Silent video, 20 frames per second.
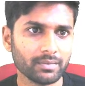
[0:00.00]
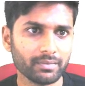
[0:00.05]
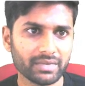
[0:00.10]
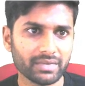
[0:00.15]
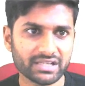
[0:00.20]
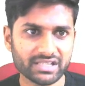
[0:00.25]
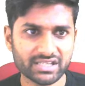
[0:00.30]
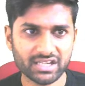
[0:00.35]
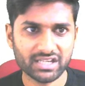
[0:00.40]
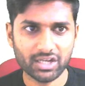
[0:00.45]

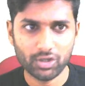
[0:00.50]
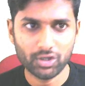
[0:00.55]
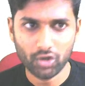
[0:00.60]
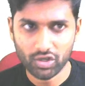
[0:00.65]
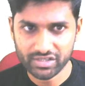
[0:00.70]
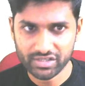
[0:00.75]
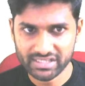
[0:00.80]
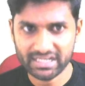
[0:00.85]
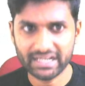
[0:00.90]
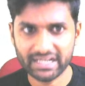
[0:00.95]
but still you
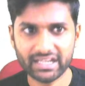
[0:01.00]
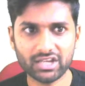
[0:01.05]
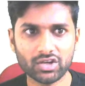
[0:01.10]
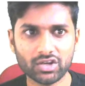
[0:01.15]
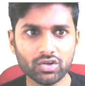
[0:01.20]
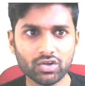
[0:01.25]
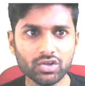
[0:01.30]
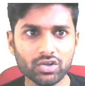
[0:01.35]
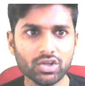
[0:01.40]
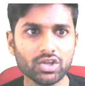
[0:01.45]
are studying,
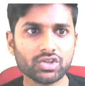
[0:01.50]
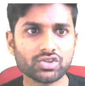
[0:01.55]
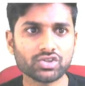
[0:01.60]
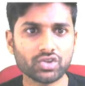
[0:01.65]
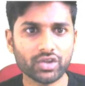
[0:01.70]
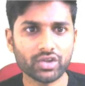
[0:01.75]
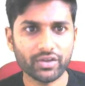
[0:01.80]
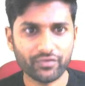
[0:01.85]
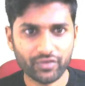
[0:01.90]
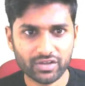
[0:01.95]
no?
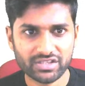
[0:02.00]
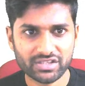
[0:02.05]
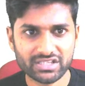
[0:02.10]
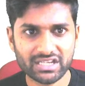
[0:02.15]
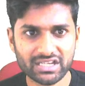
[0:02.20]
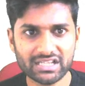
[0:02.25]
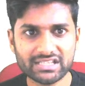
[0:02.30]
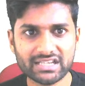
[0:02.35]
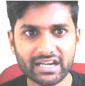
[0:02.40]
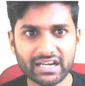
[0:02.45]
So if you are
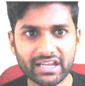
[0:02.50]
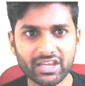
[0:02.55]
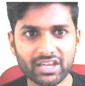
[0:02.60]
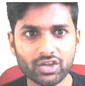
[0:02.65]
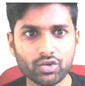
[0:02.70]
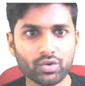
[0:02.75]
still studying,